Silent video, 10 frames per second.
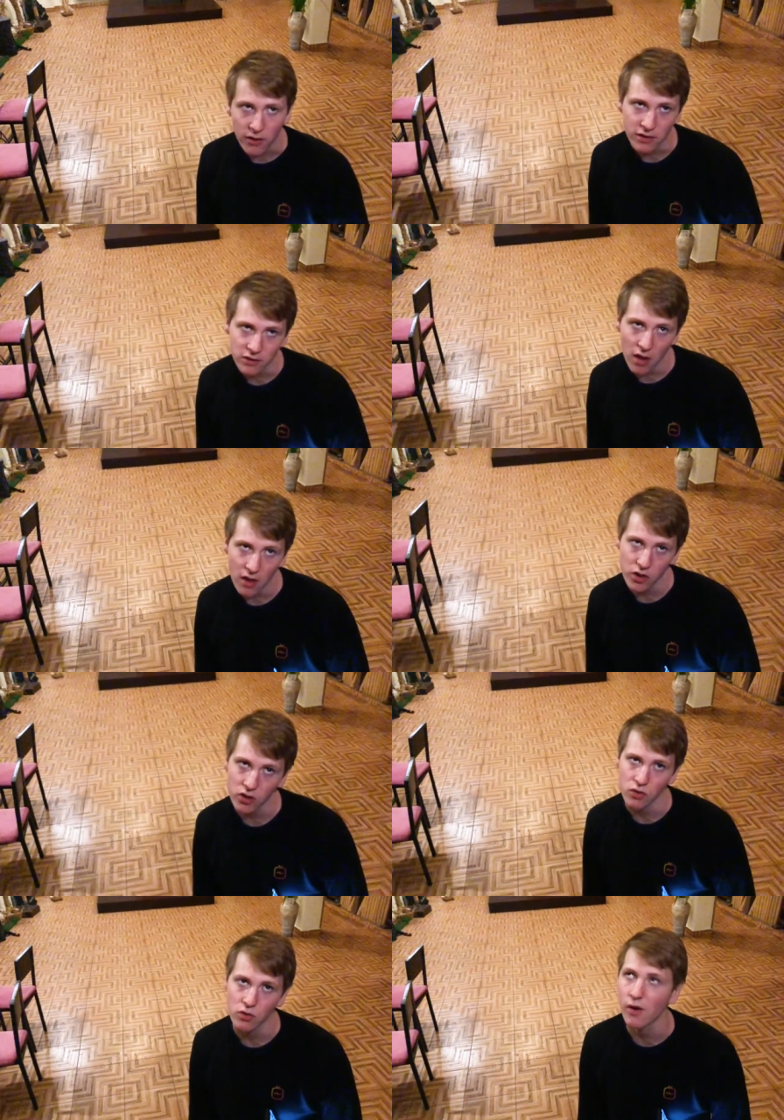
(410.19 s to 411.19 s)
You saw that
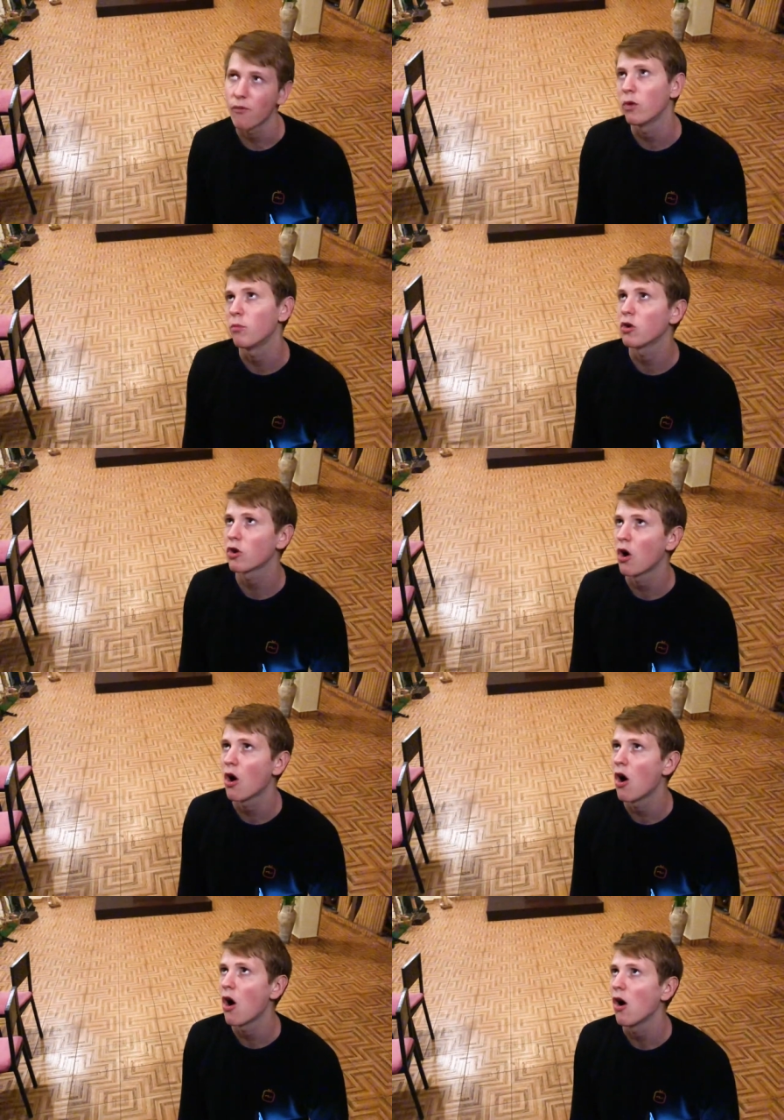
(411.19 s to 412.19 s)
too. I have one more
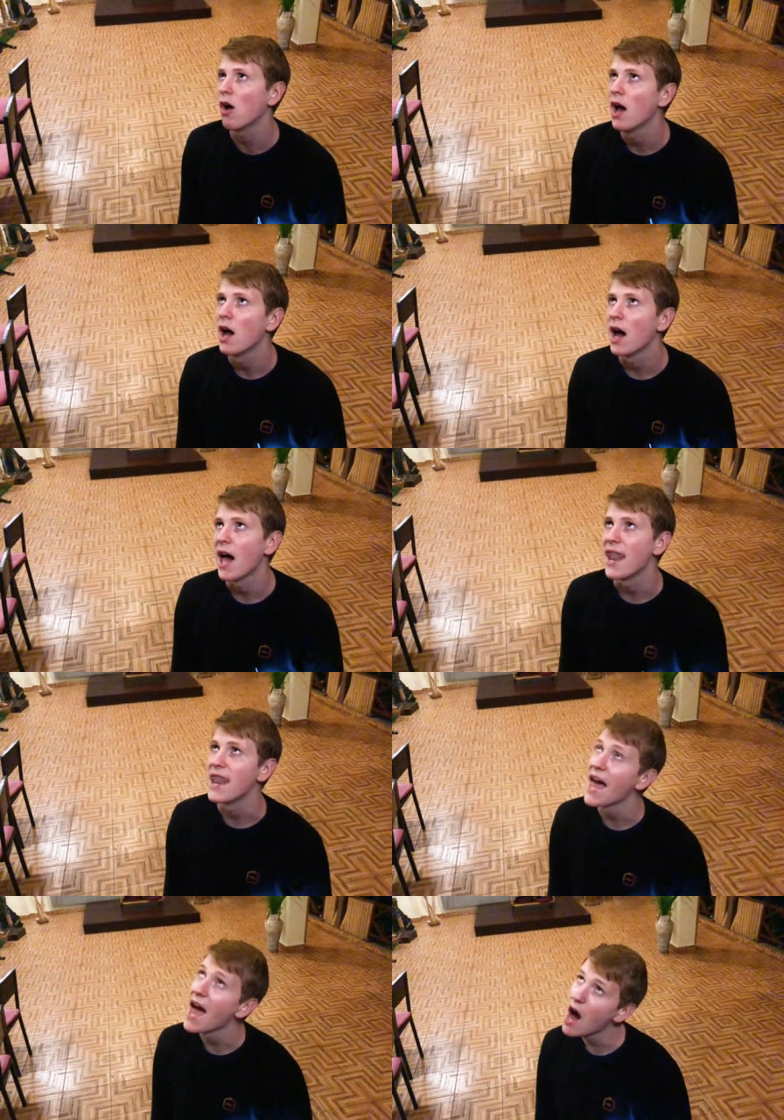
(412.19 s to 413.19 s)
call,
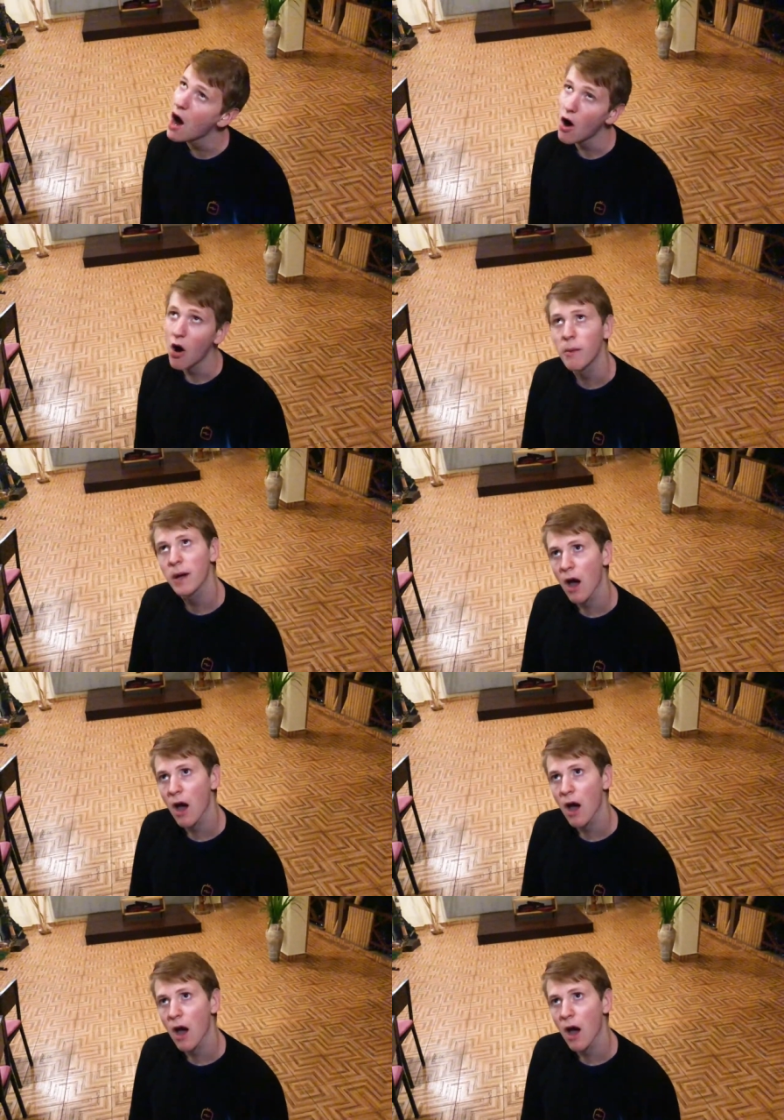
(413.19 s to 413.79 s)
and now, oh my